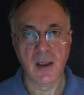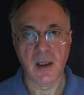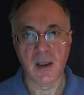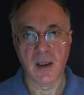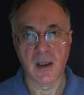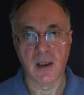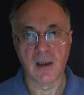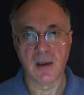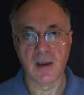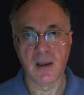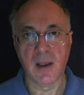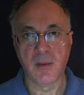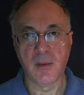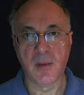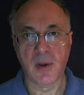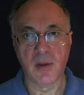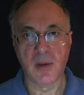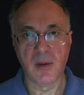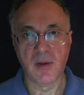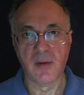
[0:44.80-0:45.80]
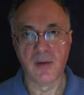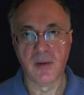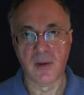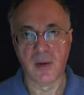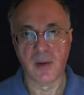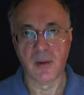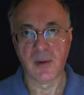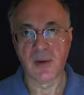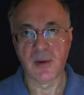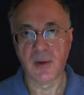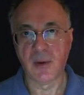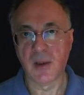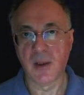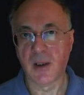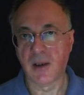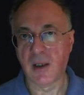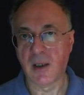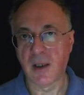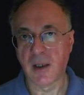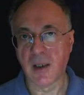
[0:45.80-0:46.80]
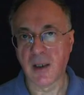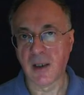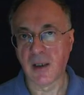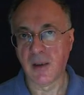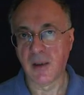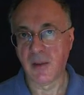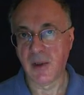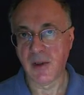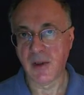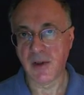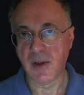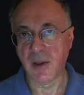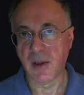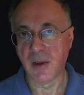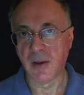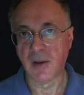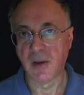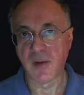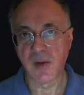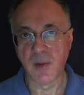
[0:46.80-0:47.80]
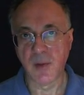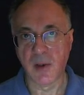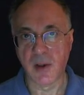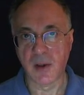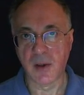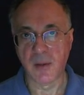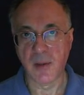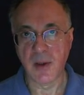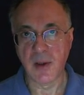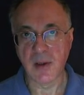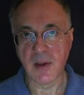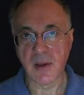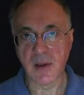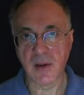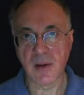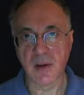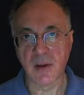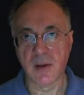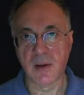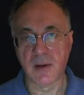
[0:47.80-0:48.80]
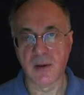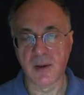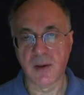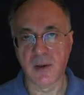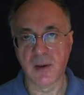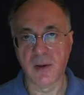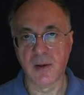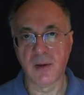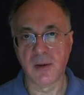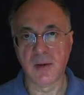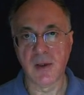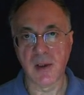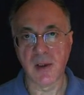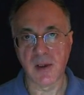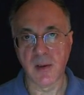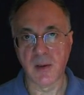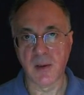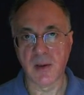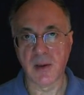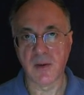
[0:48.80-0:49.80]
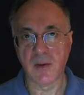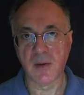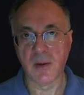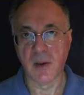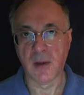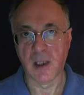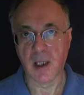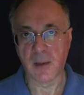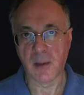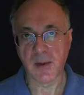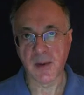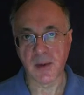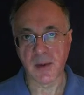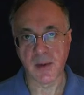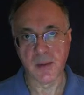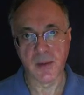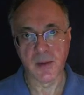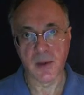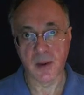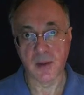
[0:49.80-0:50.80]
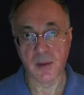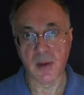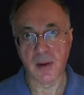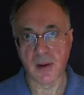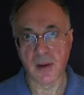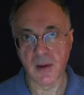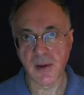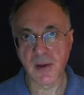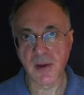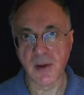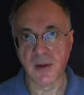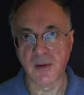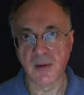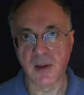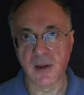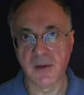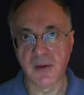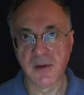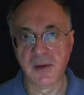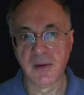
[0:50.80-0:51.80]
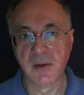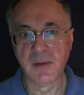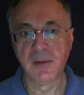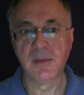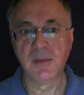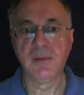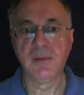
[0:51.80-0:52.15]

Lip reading: And they probably form through hierarchical merging of smaller pieces, although dissipative collapse was probably also involved.